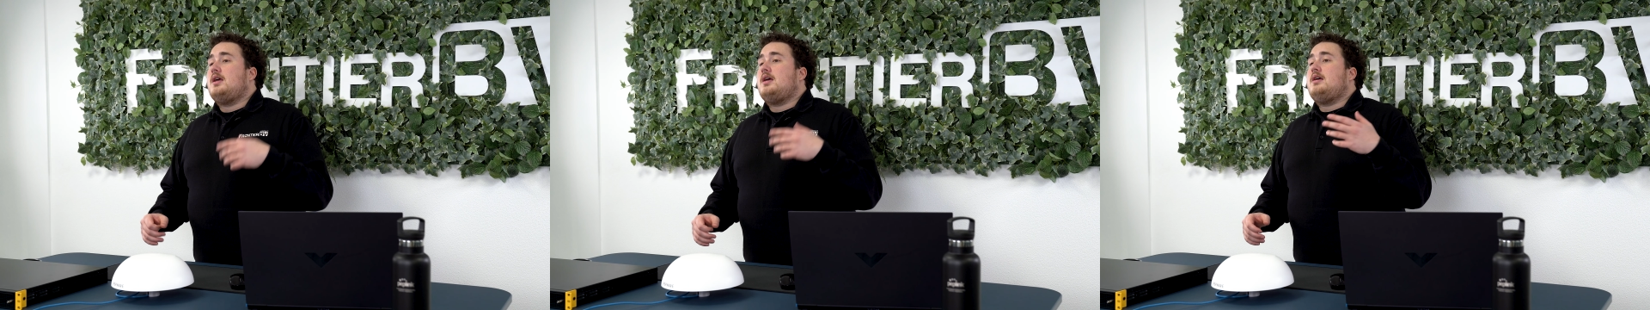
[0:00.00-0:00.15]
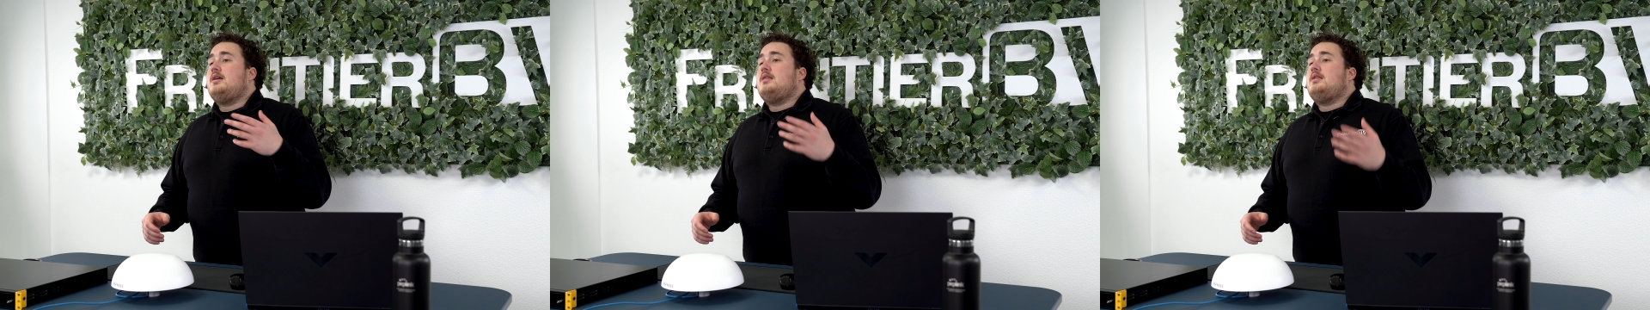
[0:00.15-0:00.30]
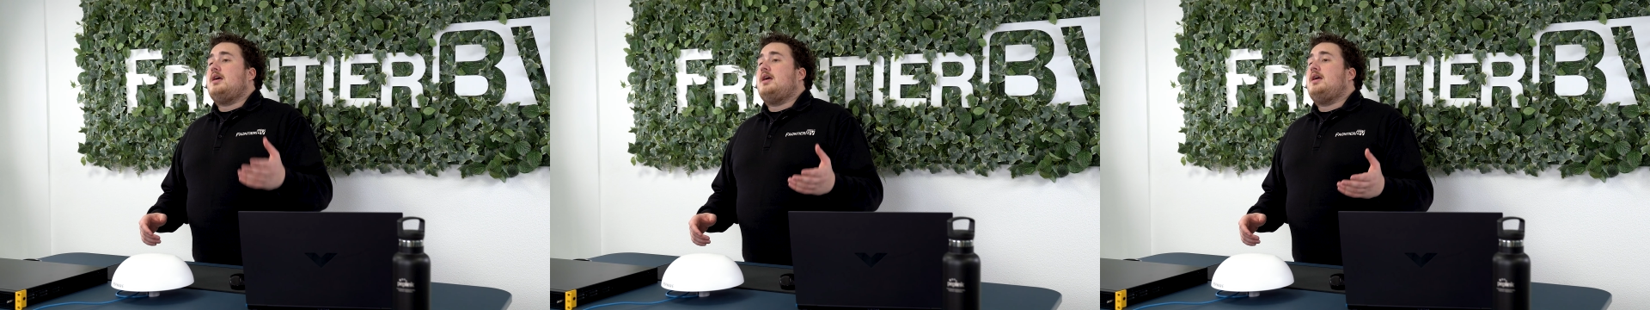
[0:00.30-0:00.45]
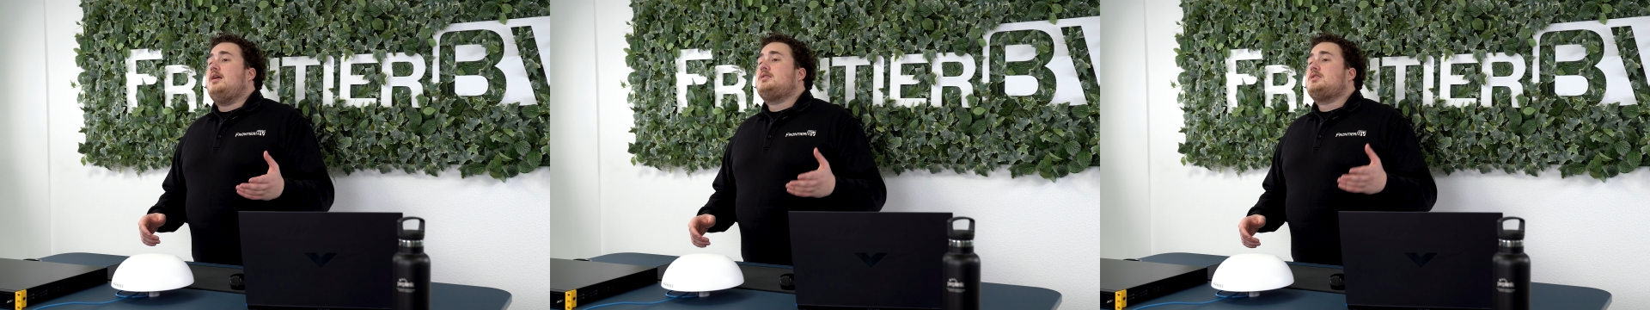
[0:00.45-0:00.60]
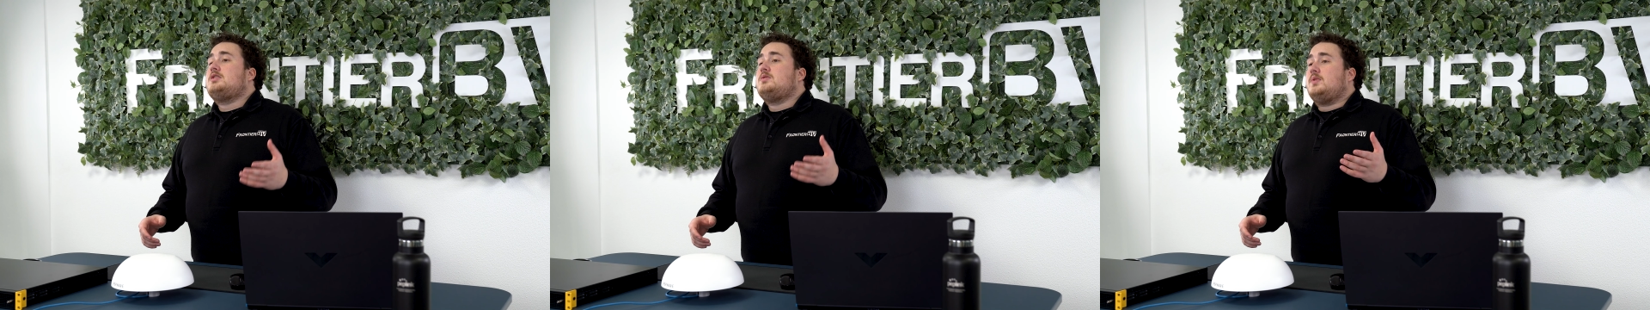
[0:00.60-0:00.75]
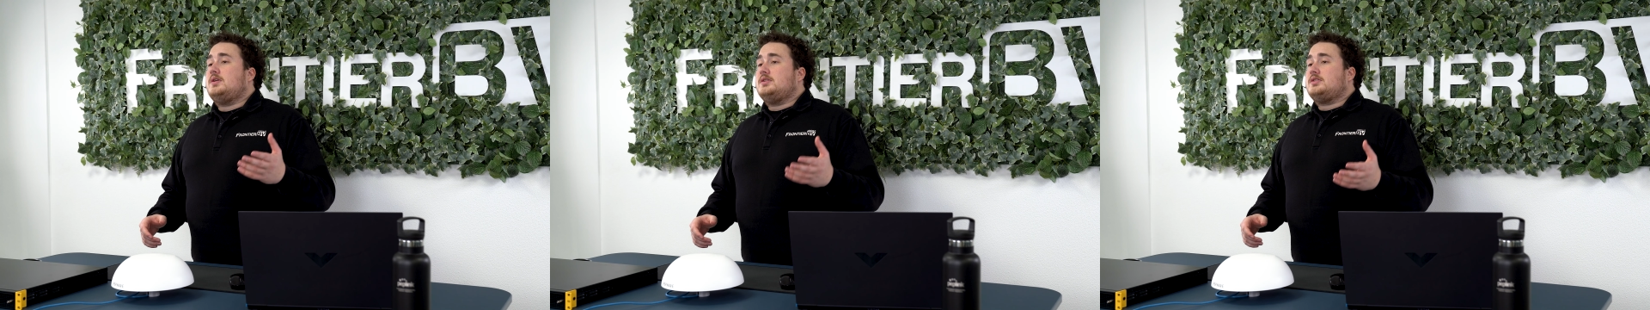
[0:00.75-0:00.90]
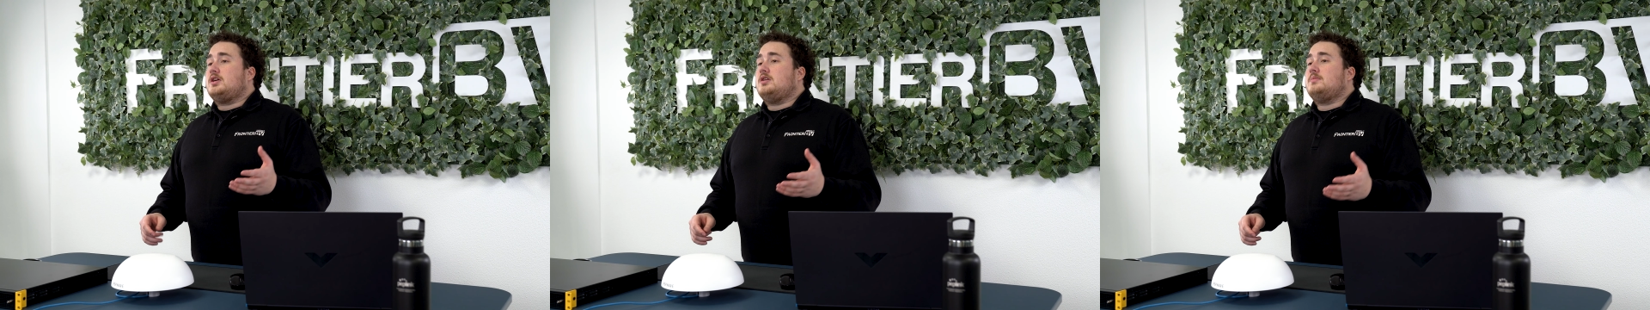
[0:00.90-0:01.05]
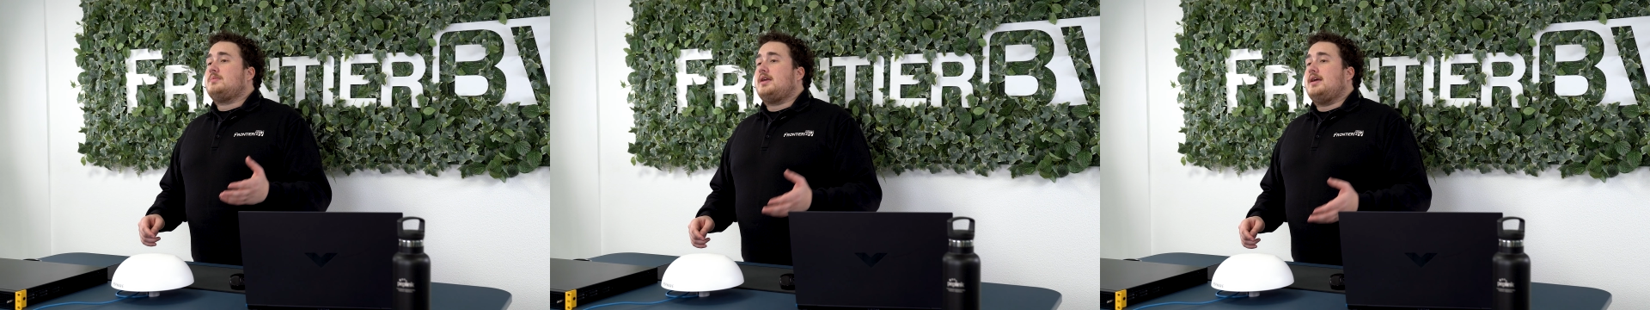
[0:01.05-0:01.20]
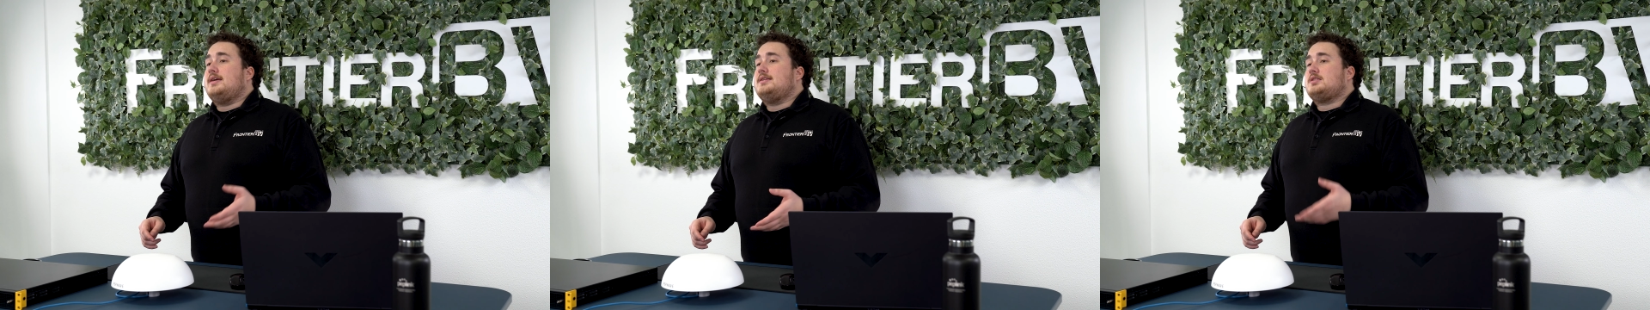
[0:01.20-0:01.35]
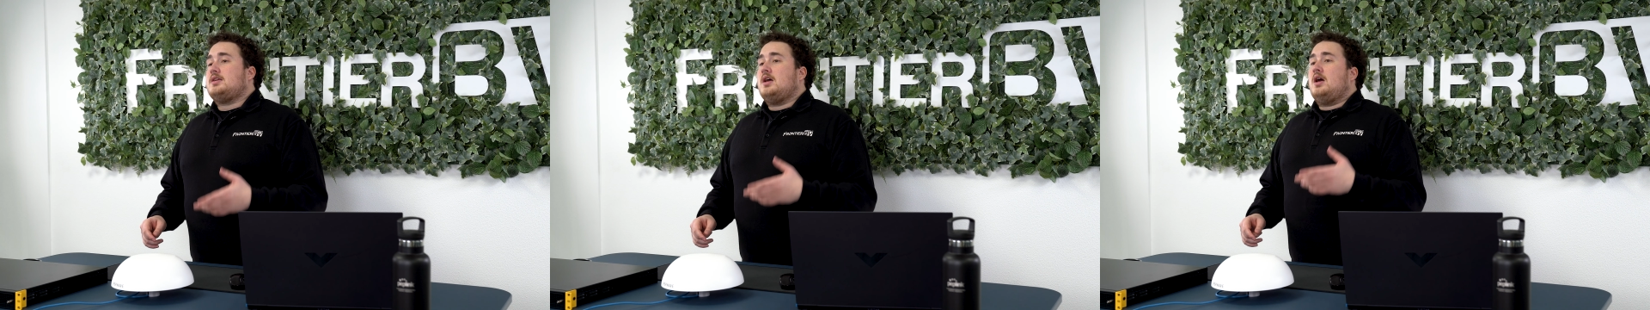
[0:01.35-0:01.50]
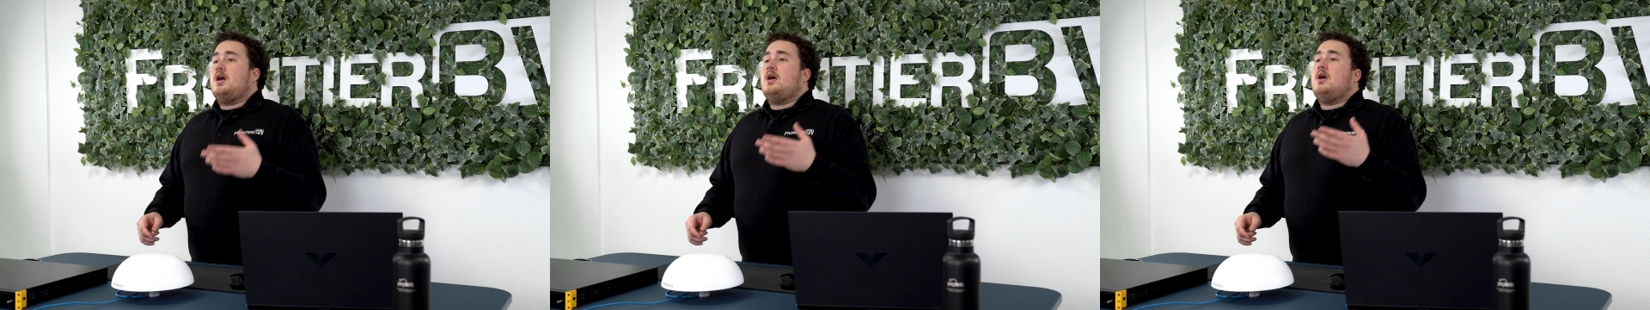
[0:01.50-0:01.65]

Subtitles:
In the SD-WAN dome case,